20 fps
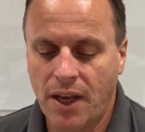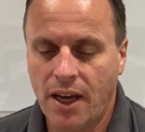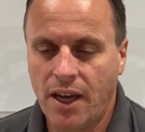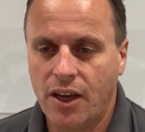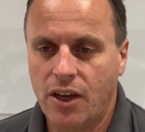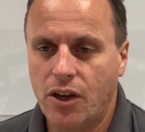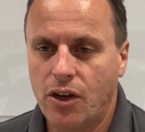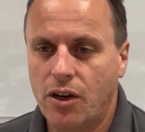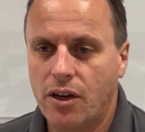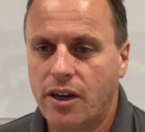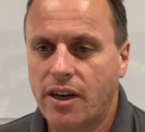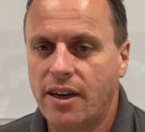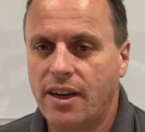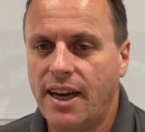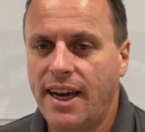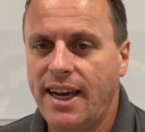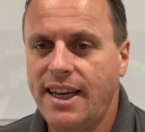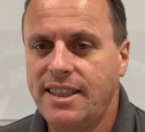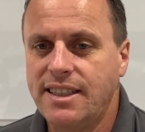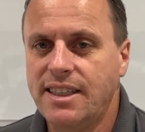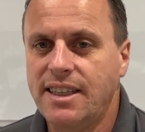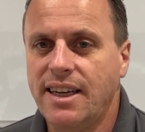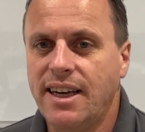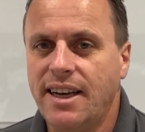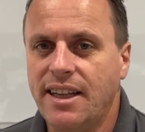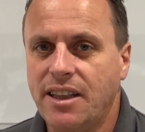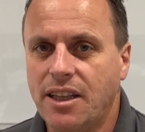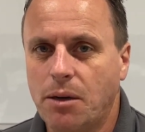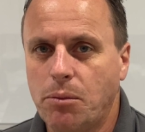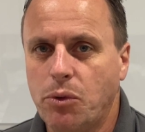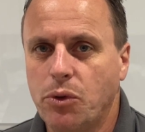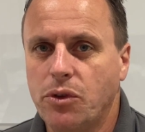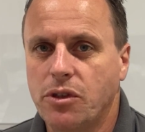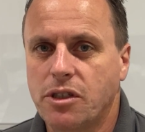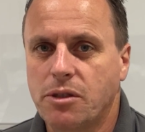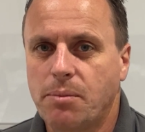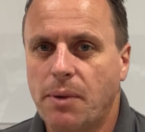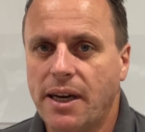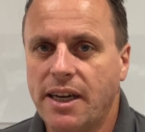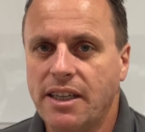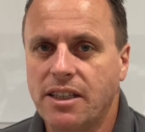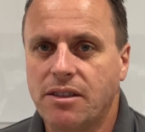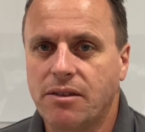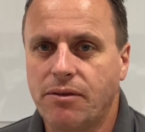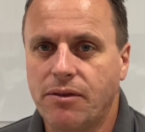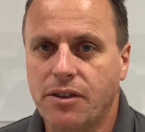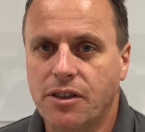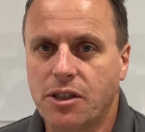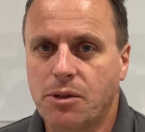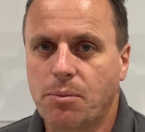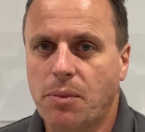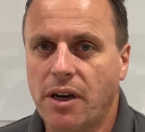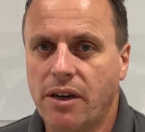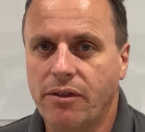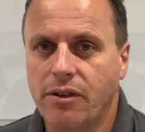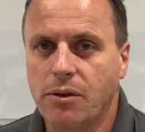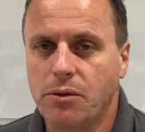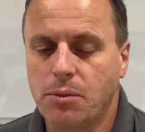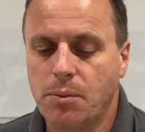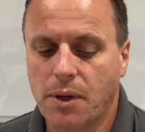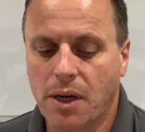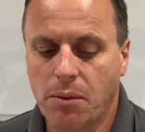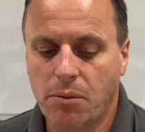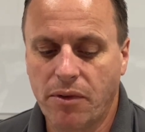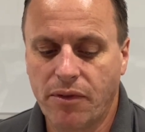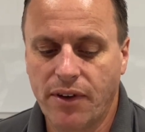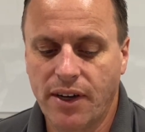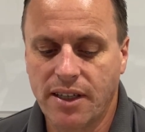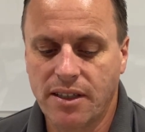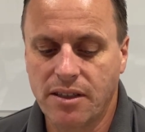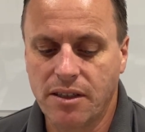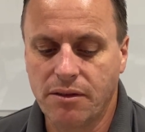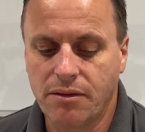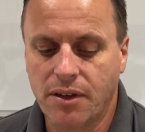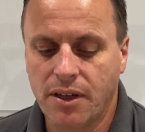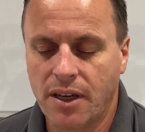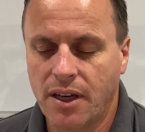you're looking at heating nearly double the space for the spray foam to become effective.